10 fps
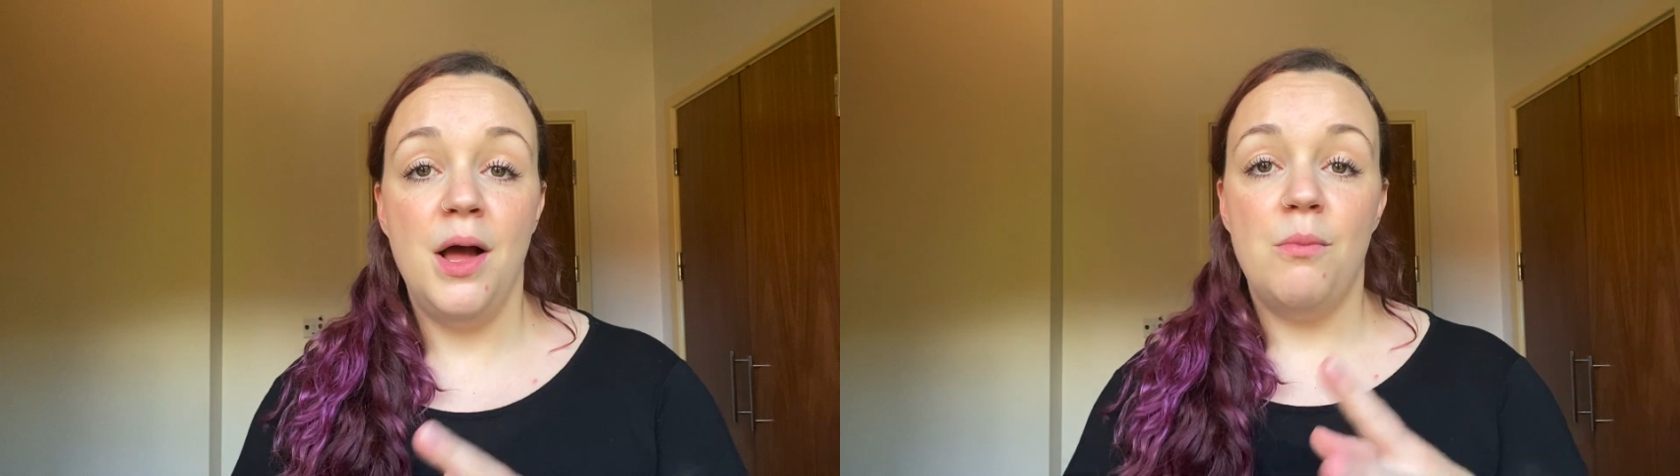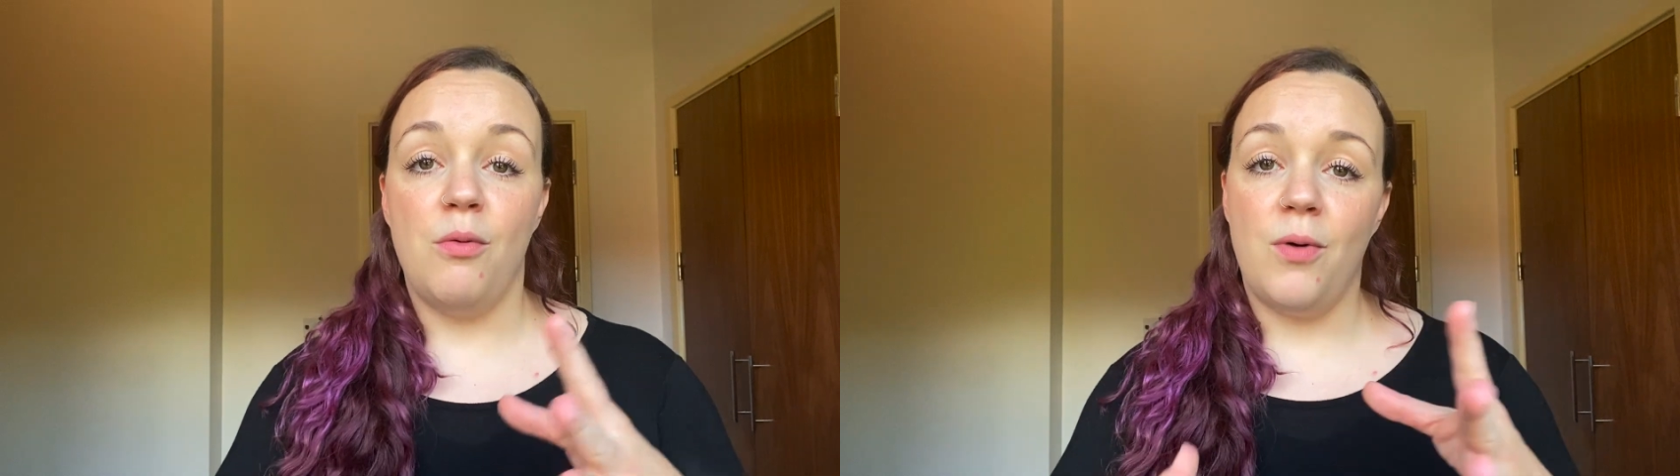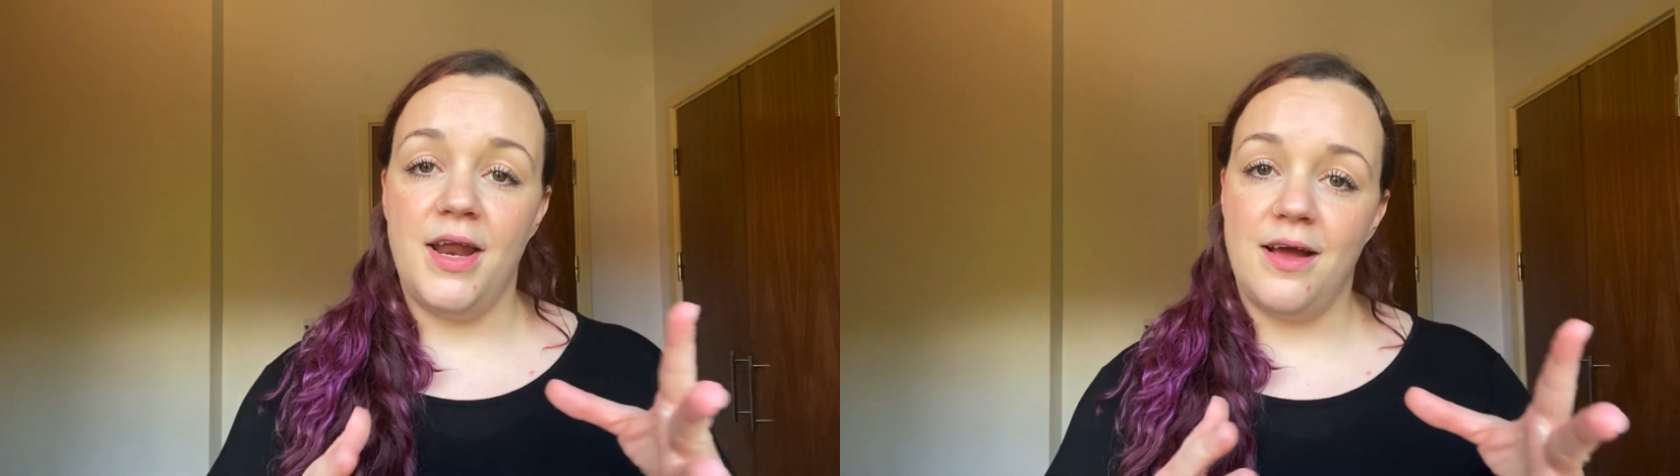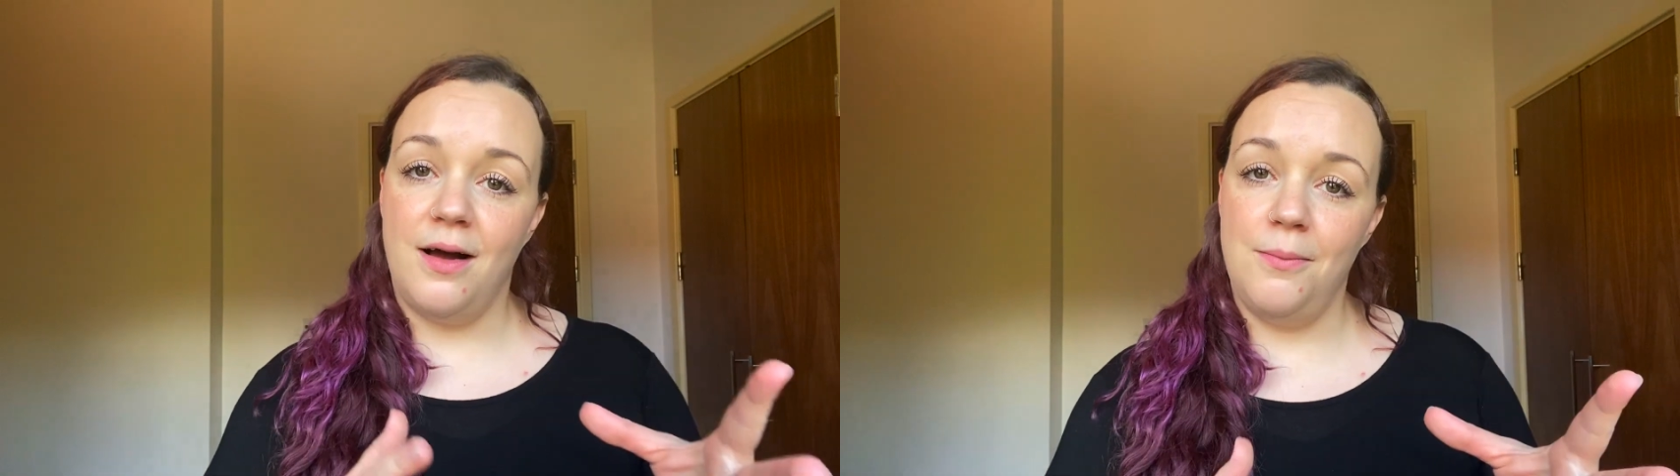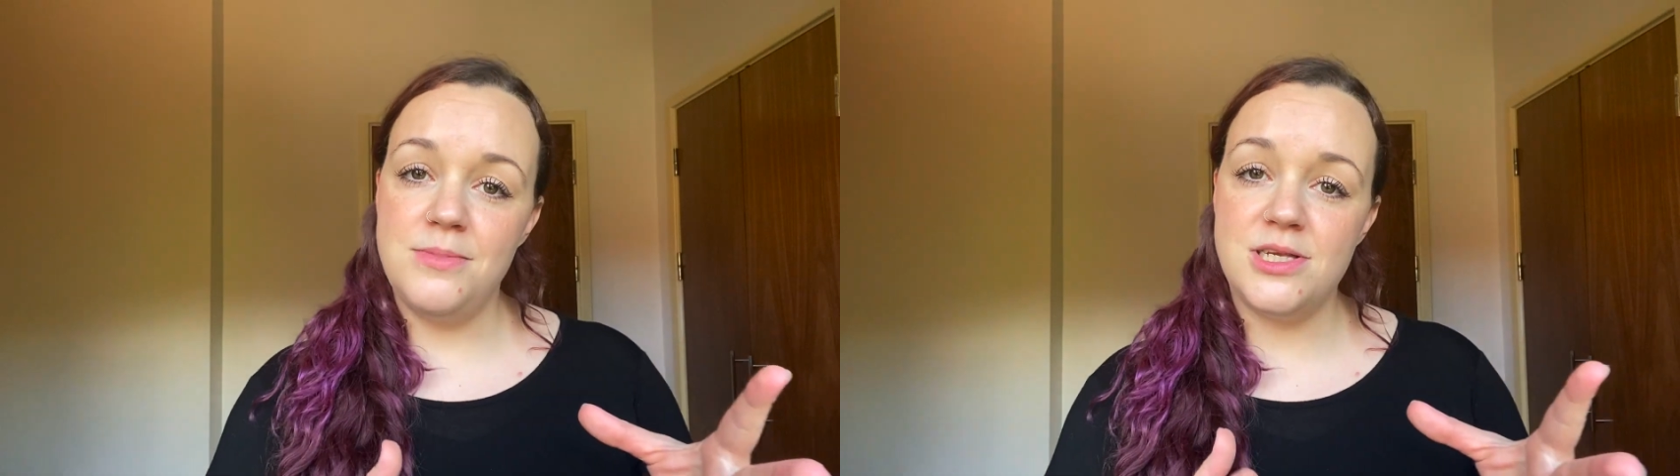But when it
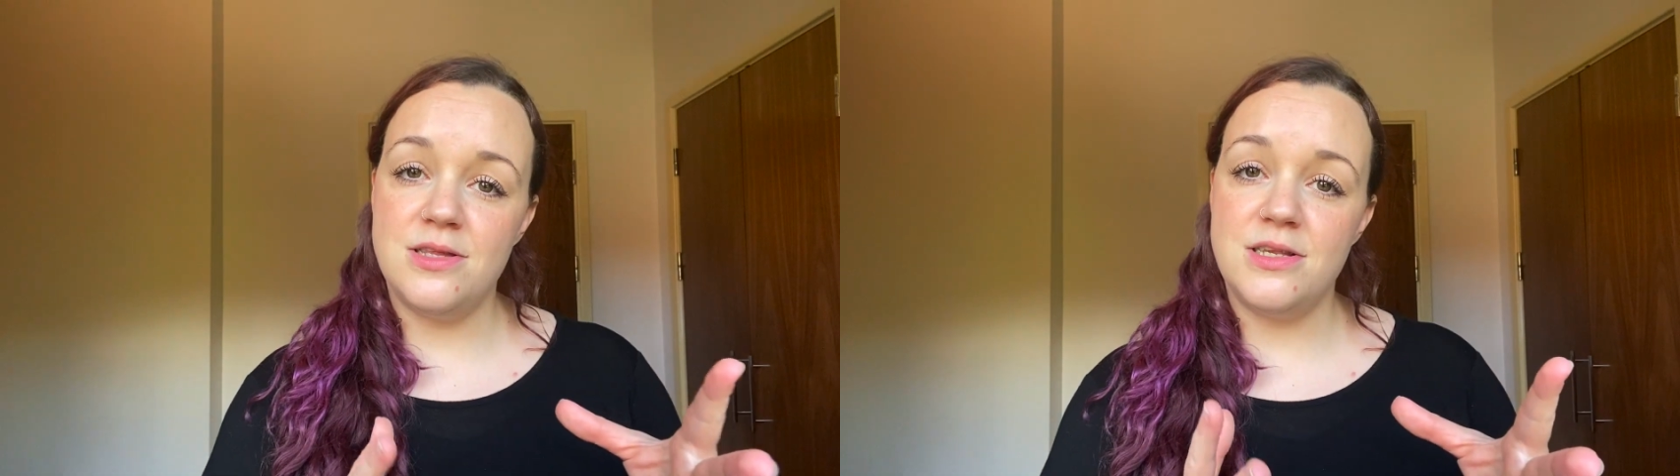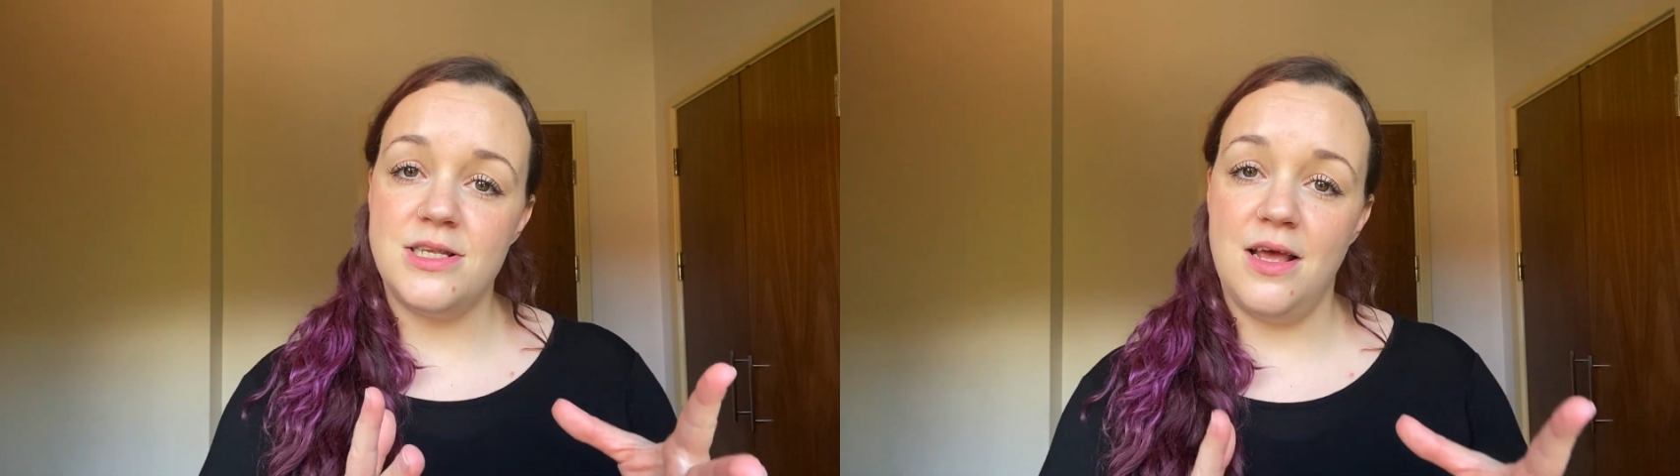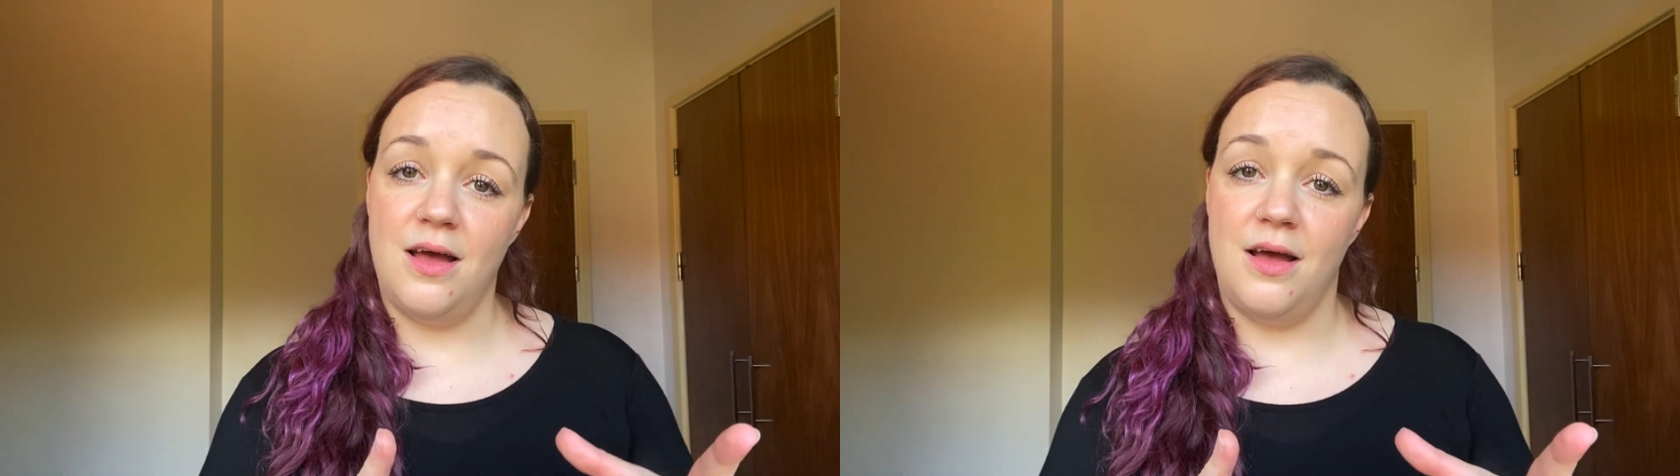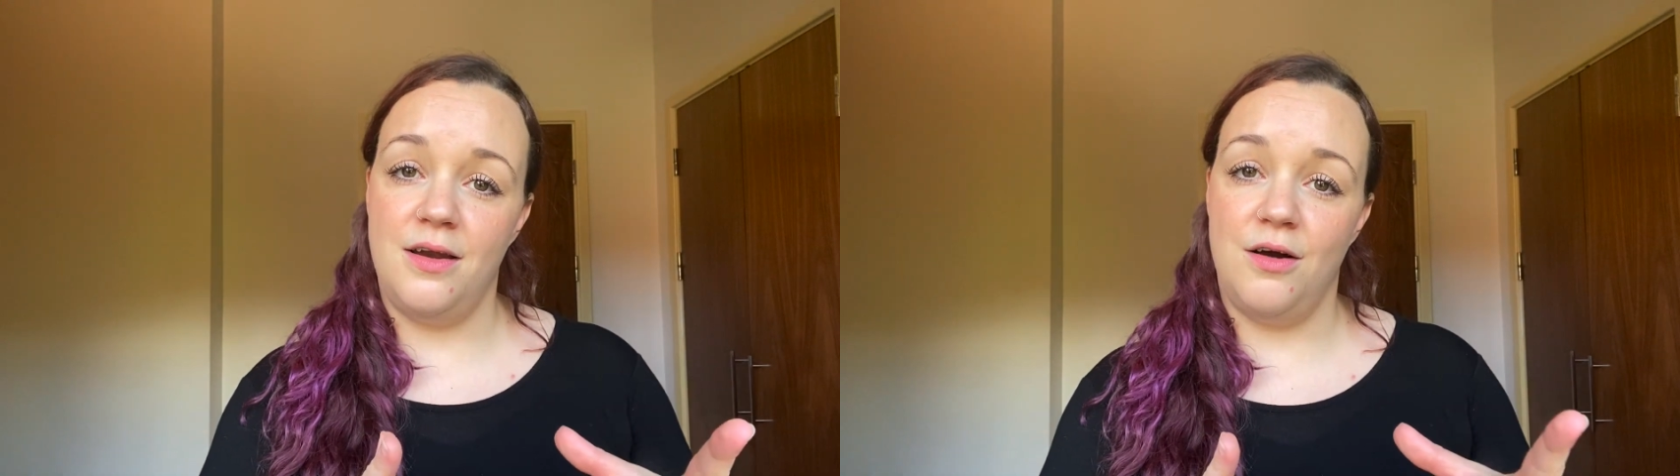comes to the turn